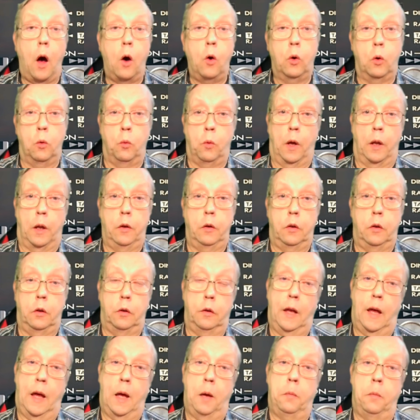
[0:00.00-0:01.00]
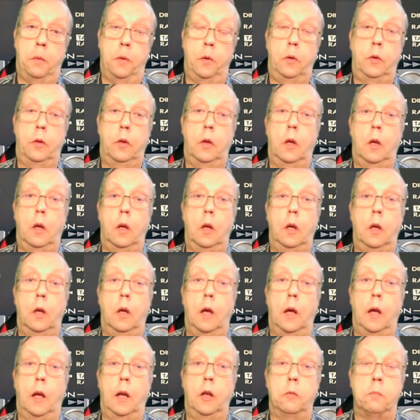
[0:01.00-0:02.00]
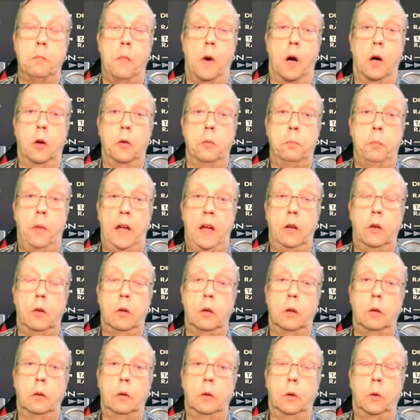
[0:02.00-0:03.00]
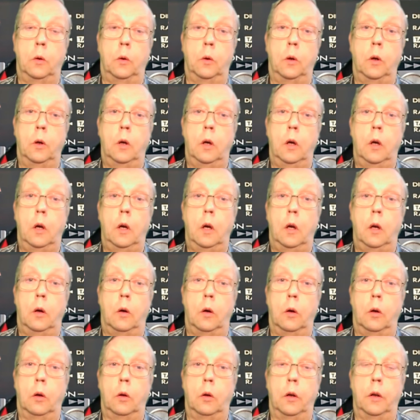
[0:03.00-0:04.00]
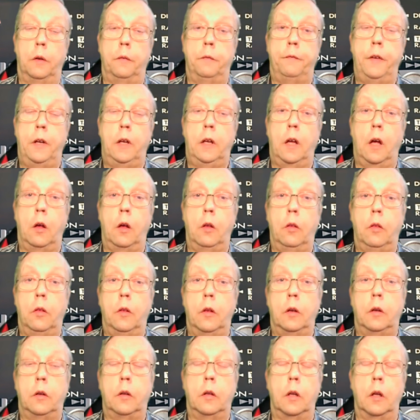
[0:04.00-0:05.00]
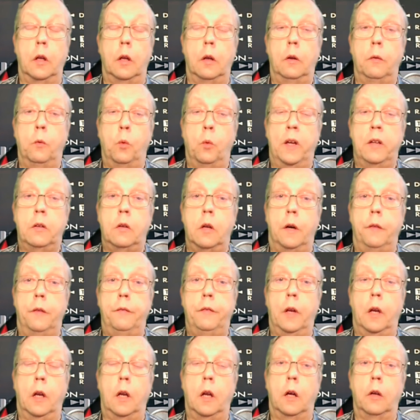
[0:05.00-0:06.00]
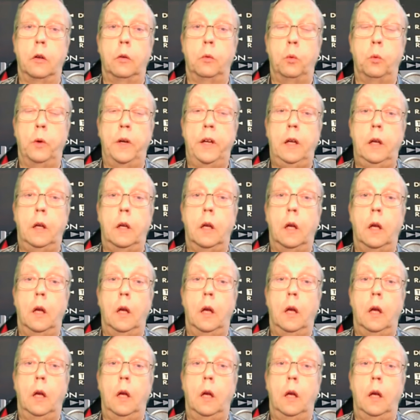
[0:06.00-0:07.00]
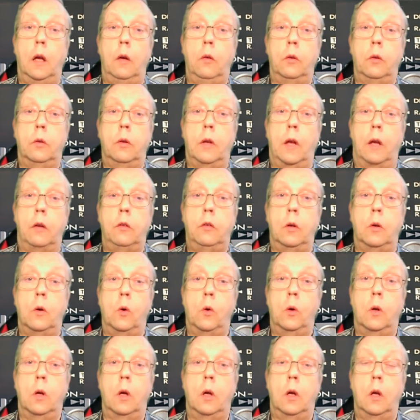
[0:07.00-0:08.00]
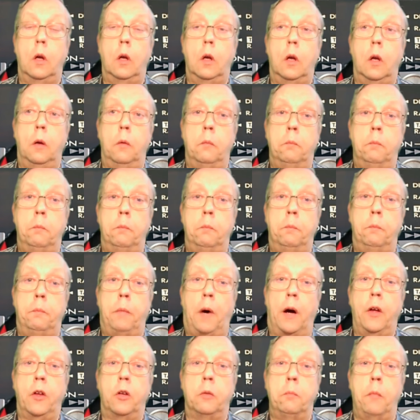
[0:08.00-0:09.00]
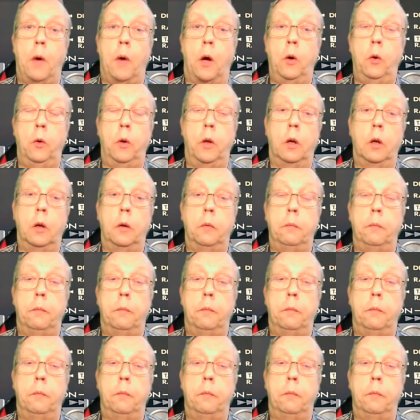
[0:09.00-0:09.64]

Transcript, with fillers: older ones as it happens, and it's marked beat. Or on a video that uh, Vwestlife did last week, it was actually called bias mode.